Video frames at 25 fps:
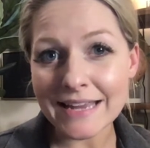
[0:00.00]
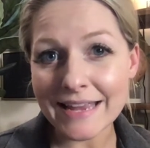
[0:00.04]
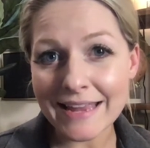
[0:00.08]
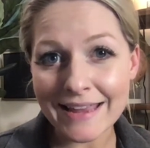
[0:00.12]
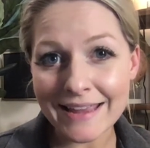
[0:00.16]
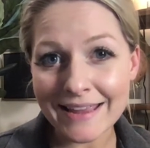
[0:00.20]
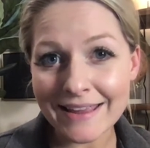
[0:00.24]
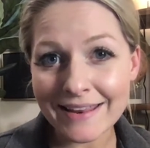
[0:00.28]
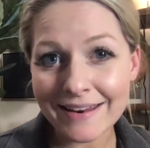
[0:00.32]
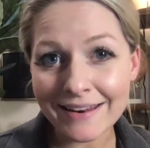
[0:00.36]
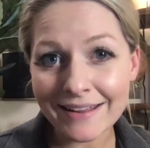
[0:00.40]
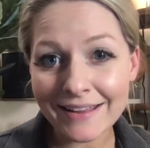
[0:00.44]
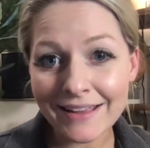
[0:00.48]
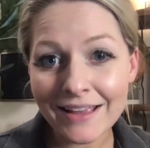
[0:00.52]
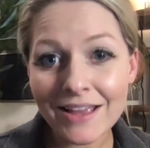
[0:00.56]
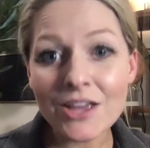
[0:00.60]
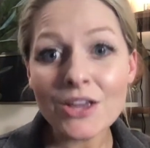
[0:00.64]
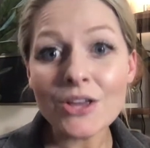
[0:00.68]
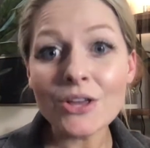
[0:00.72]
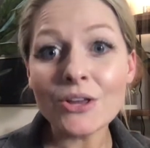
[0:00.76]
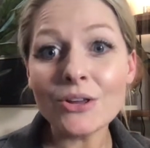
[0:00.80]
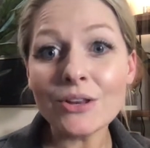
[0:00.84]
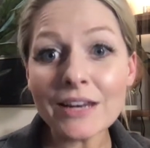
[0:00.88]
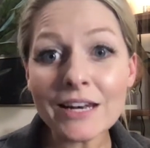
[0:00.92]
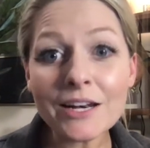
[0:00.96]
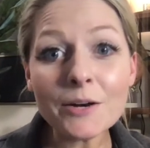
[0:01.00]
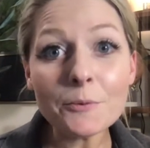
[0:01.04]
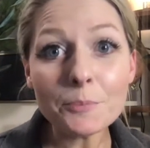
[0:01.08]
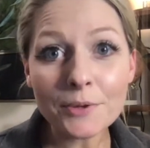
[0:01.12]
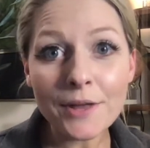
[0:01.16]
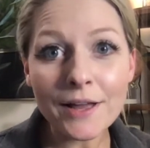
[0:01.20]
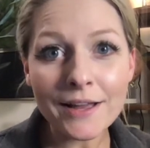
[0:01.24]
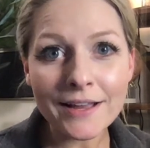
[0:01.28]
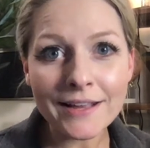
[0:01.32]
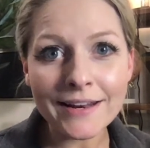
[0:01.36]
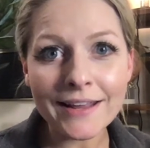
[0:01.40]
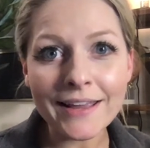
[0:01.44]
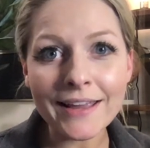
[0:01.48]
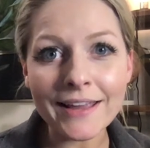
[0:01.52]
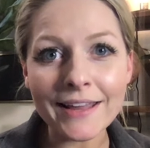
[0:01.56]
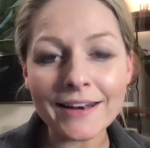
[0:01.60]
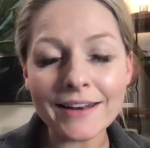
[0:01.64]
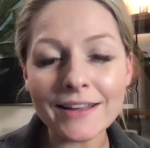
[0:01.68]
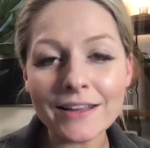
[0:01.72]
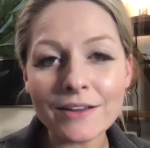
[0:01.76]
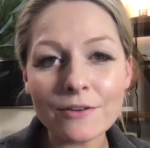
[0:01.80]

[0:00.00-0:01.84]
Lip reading: in, you need to plug it in.